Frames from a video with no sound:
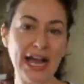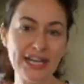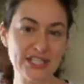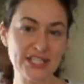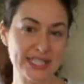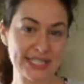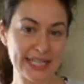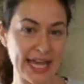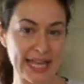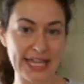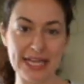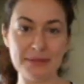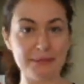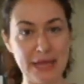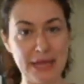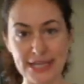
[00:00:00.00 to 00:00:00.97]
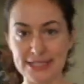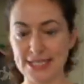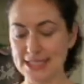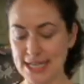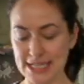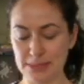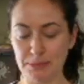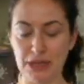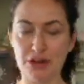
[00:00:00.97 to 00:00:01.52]
I just like it. It makes it
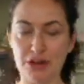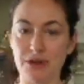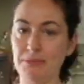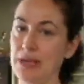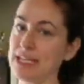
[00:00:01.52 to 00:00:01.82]
taste better.